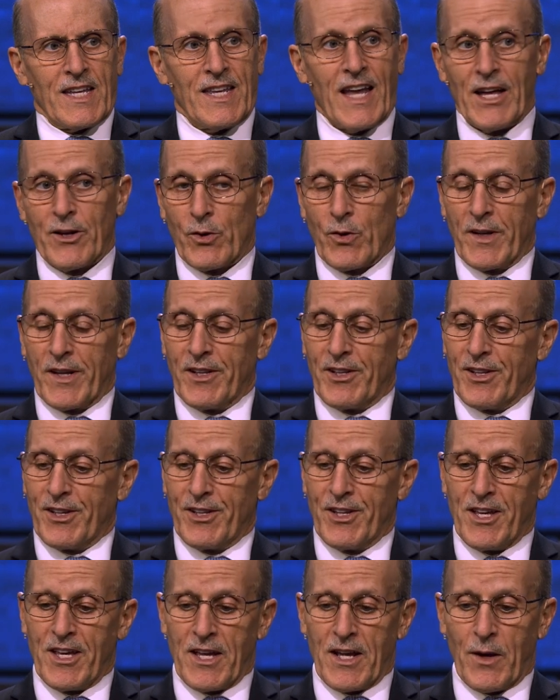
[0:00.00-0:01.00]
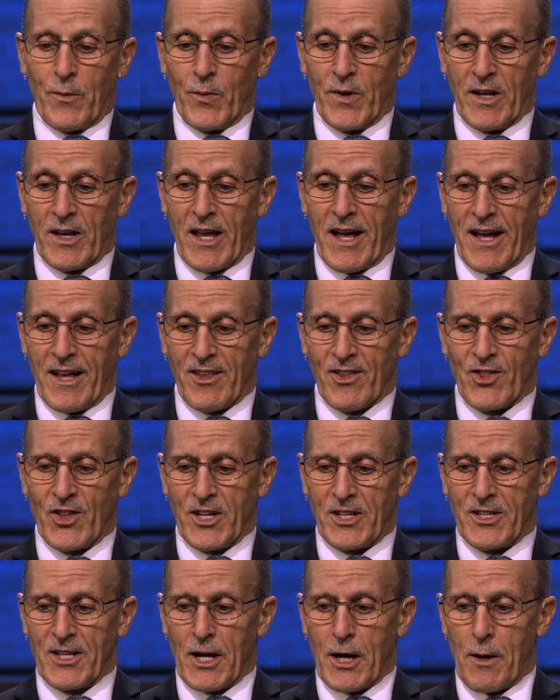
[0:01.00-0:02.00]
Not only did he uh, realize
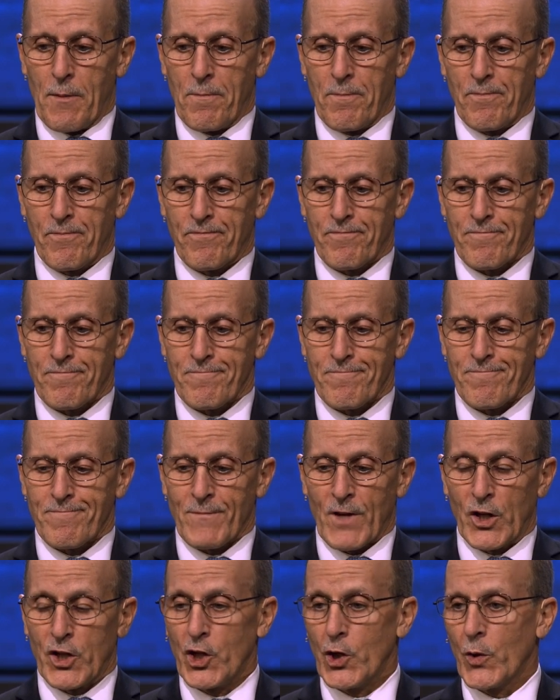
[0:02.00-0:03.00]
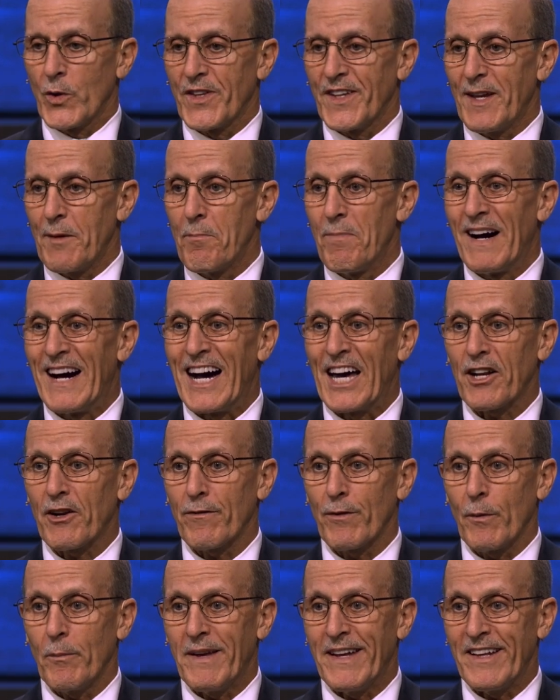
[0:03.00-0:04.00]
that, uh, do you know what the name
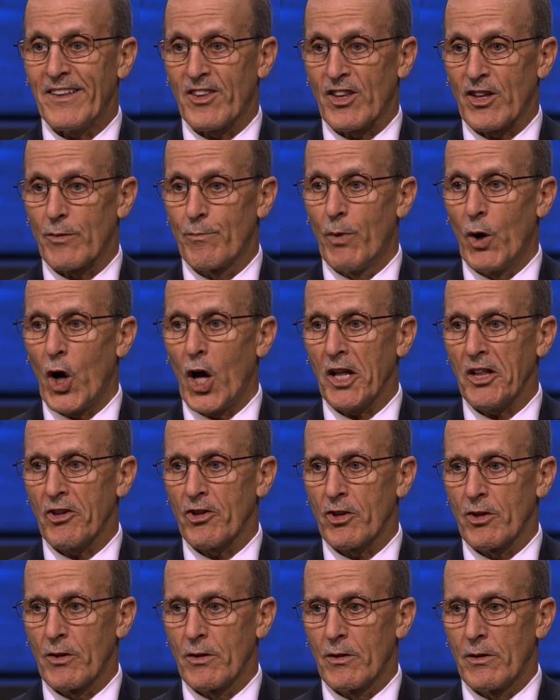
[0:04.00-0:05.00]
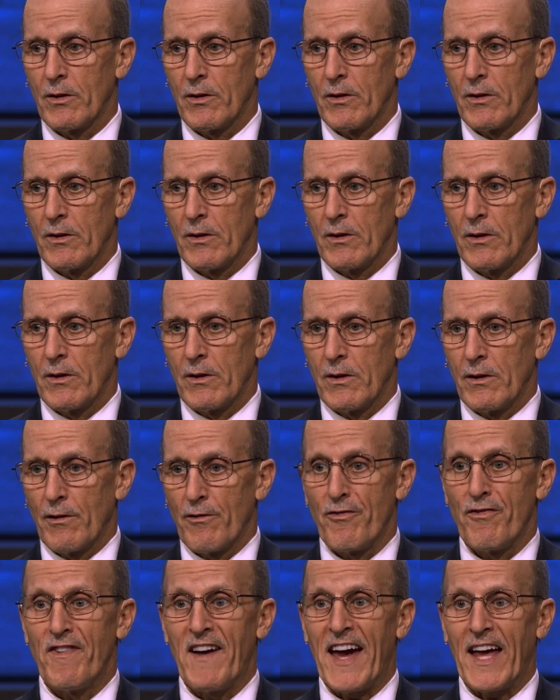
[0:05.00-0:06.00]
Potiphar means, his boss?
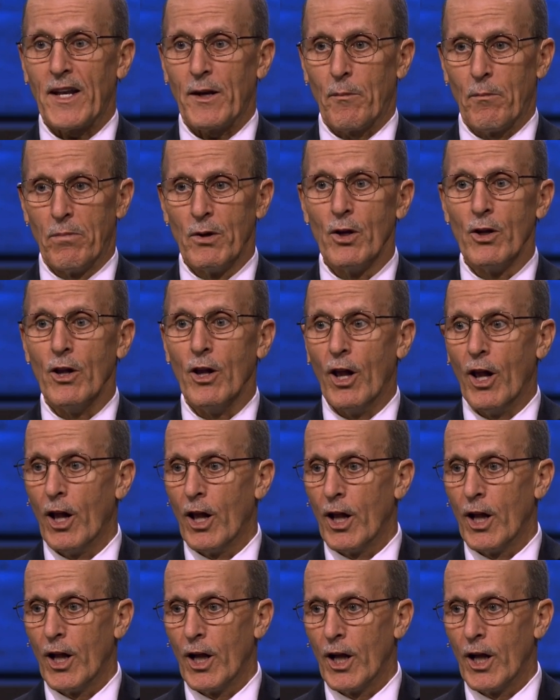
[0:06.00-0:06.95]
Fat bull.